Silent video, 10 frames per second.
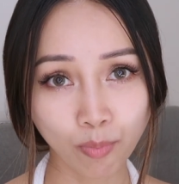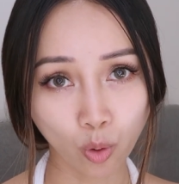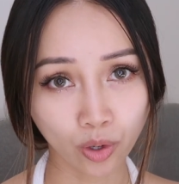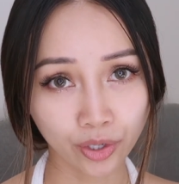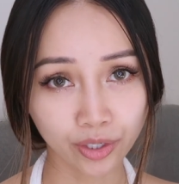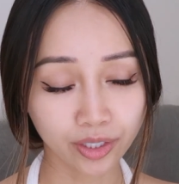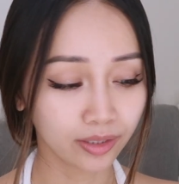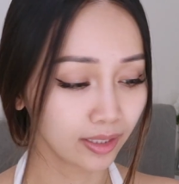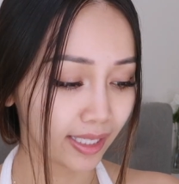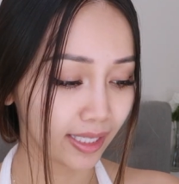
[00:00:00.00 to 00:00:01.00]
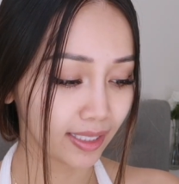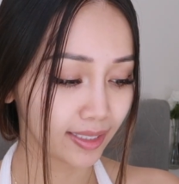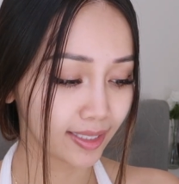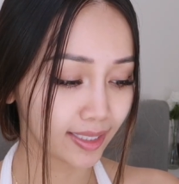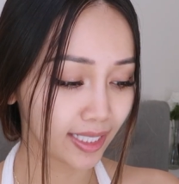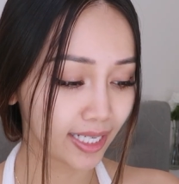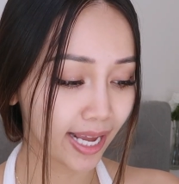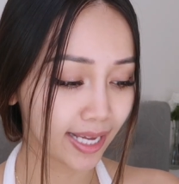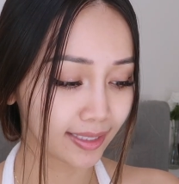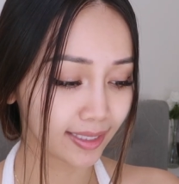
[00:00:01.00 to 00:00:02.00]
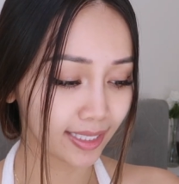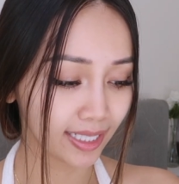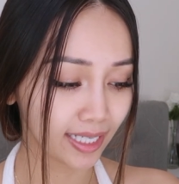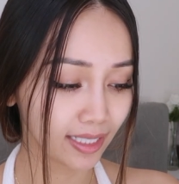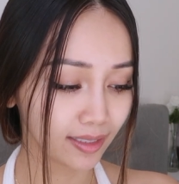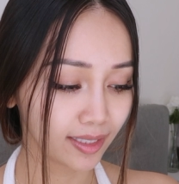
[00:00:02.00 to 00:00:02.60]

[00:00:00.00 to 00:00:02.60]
portal. It's CSD-CAS,